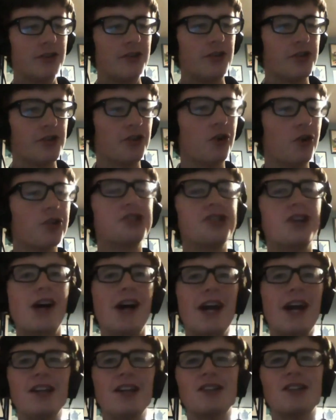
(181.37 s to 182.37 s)
the Doctor
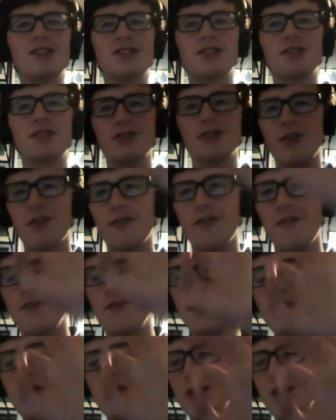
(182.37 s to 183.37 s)
hates...
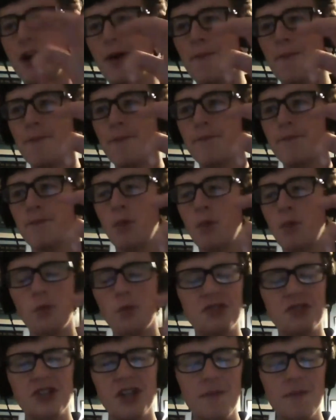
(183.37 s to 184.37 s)
The what
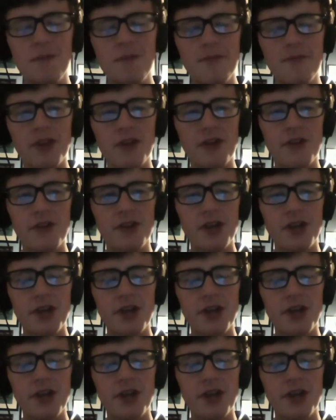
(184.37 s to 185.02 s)
was his name? The